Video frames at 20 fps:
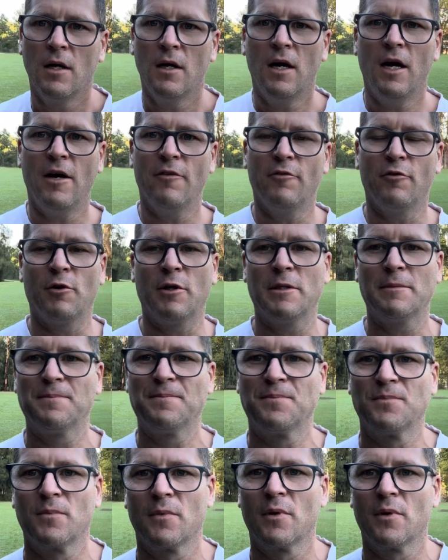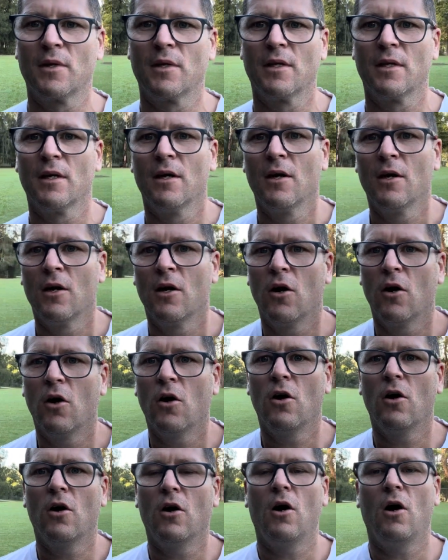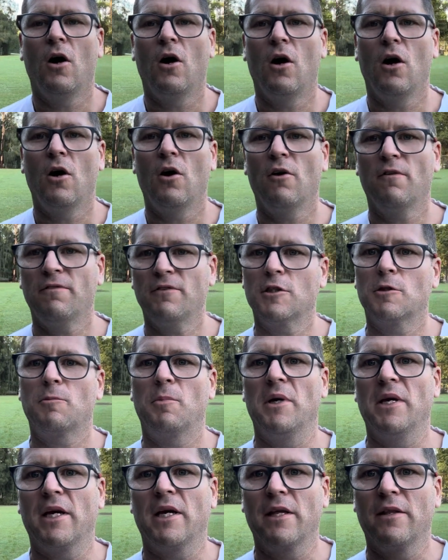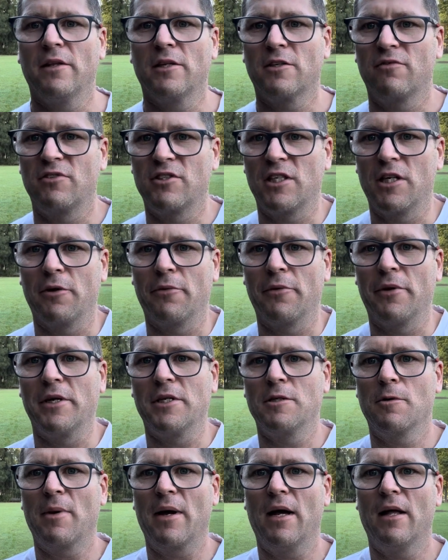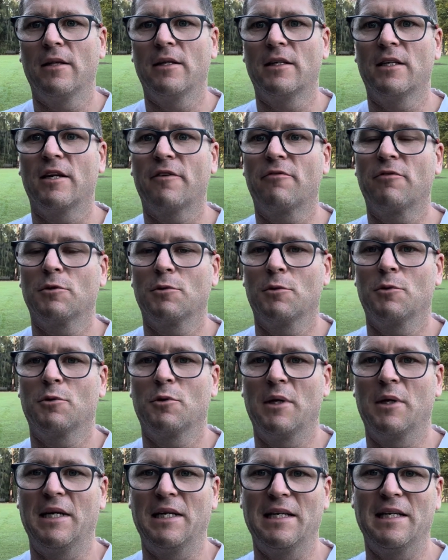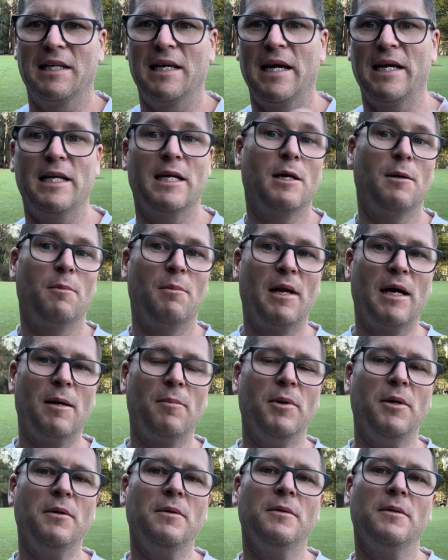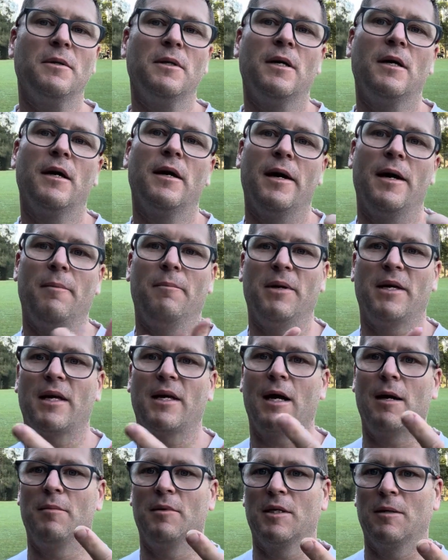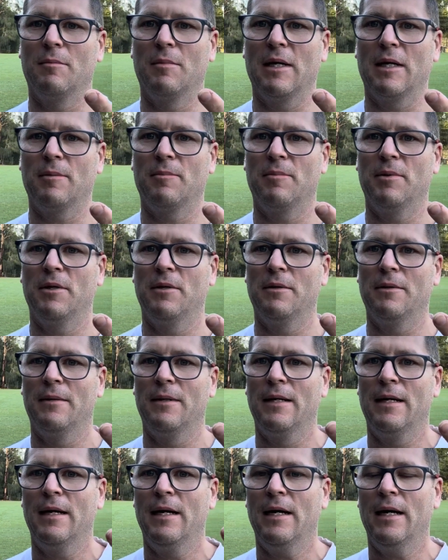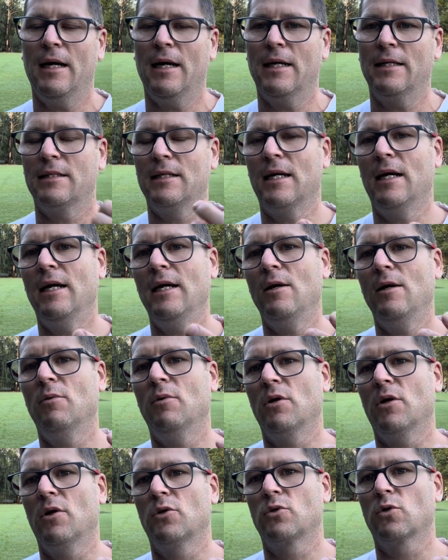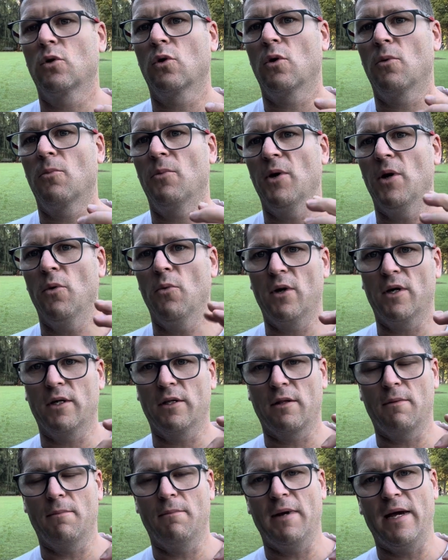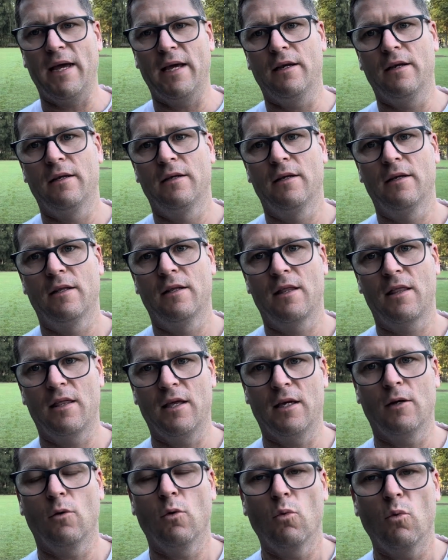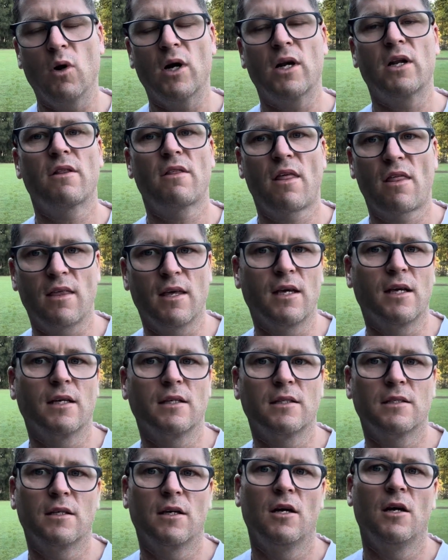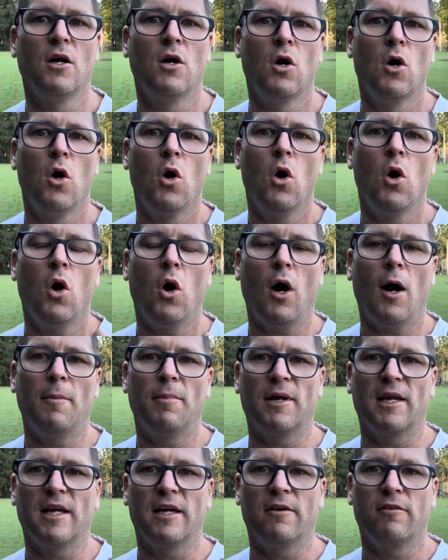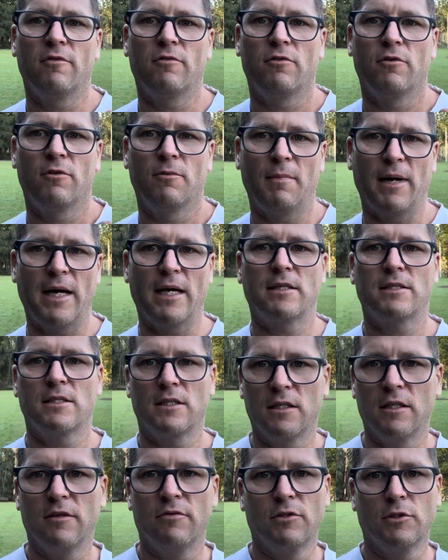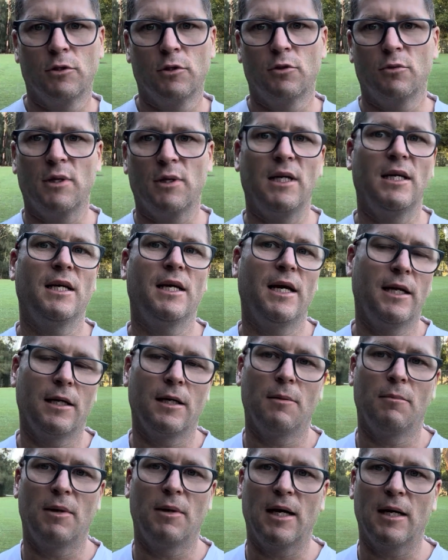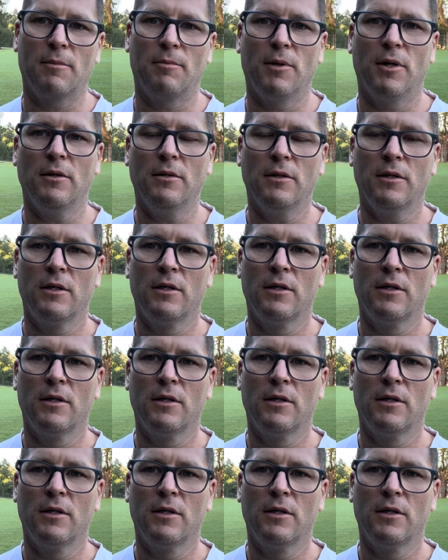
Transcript: Everyone, I often speak in this series about the difference between getting a black belt and becoming a black belt. And today I wanted to talk about one of the things that I believe makes the difference between getting a black belt